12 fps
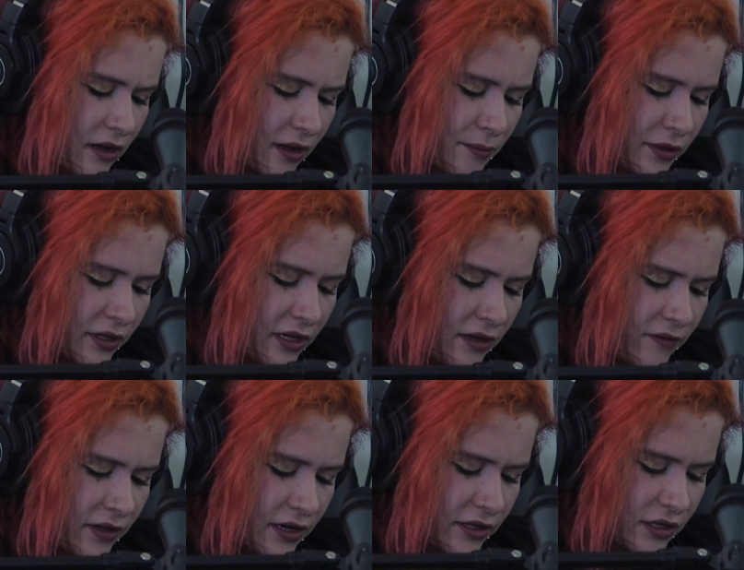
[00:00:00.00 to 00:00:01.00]
I
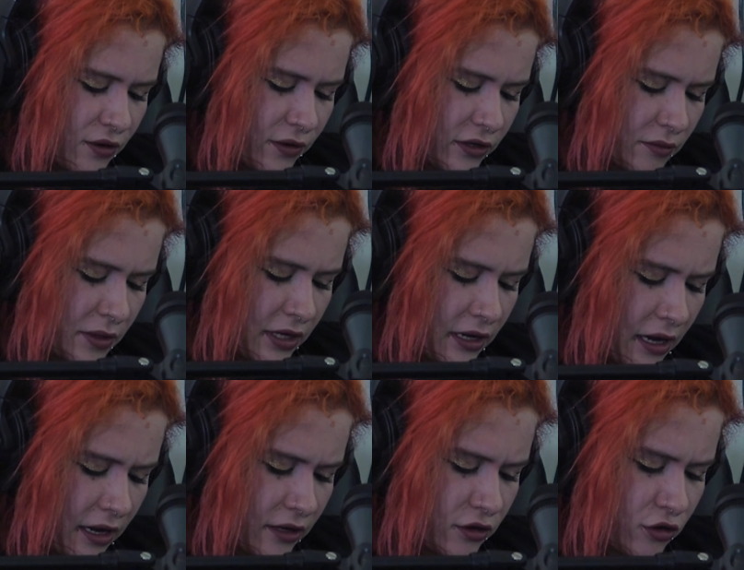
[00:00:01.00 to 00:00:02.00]
believe that is going to be
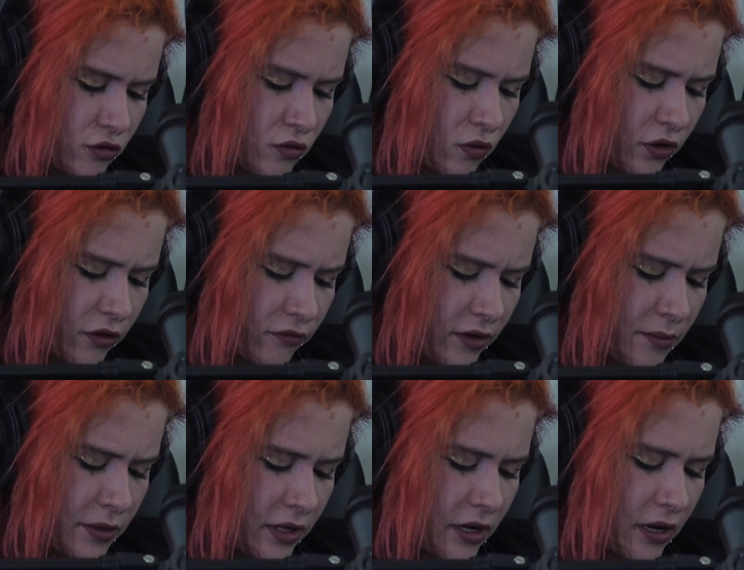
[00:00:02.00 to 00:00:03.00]
at 2 or 3
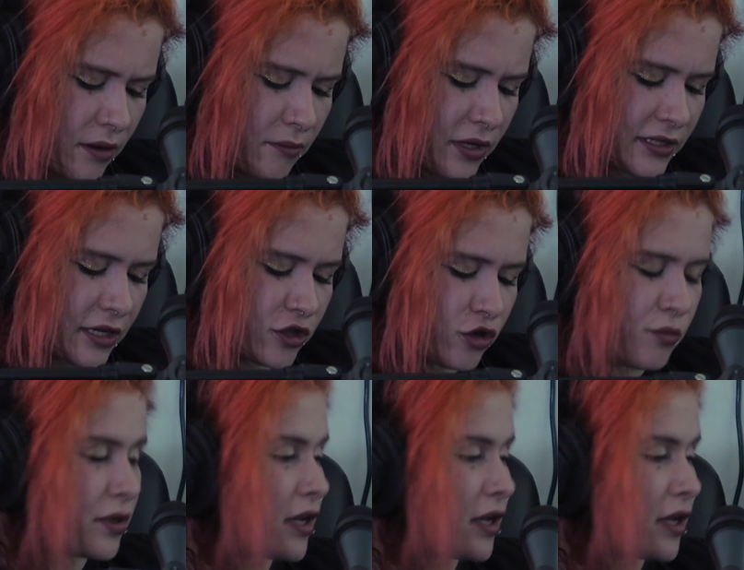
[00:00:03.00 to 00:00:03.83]
p.m. It's at 2